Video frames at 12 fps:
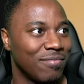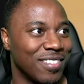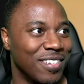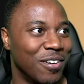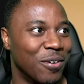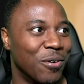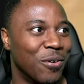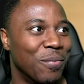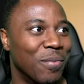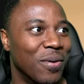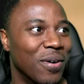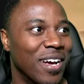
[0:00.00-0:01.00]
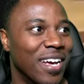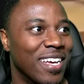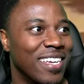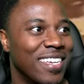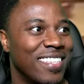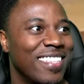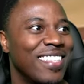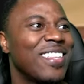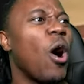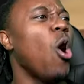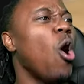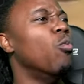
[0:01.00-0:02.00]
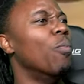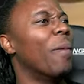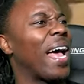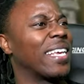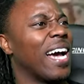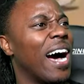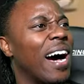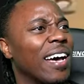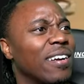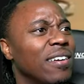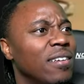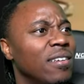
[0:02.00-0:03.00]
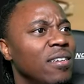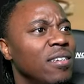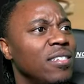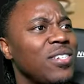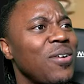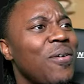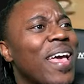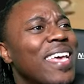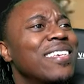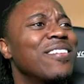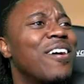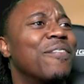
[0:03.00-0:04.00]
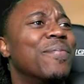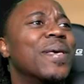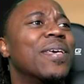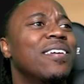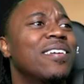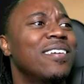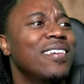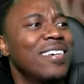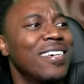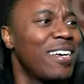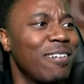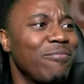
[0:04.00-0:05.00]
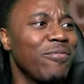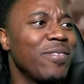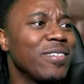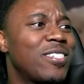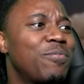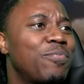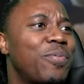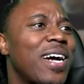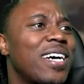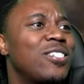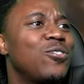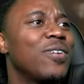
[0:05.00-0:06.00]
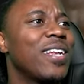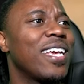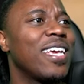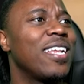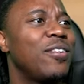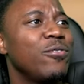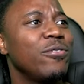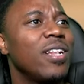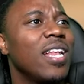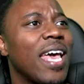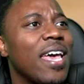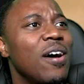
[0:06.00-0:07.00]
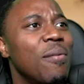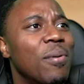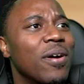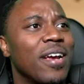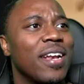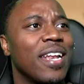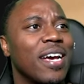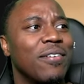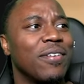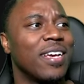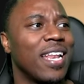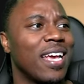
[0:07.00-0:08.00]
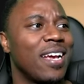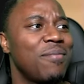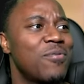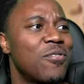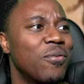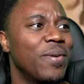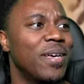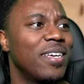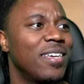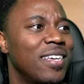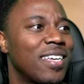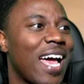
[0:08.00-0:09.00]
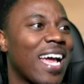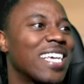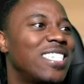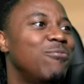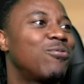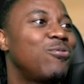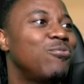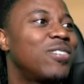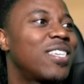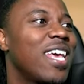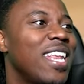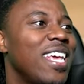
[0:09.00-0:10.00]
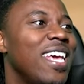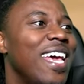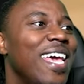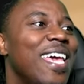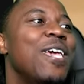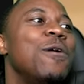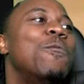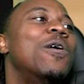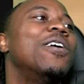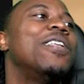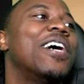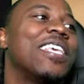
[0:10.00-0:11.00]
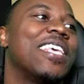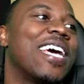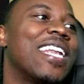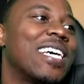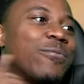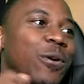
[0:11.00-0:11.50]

Oh boy. Oh my God. Get your hands off me. I'm surprised Jordan ain't getting dude's little elbow every now and then. Like, come on, man. I guess he was too skinny. He ain't won nothing yet. That's what it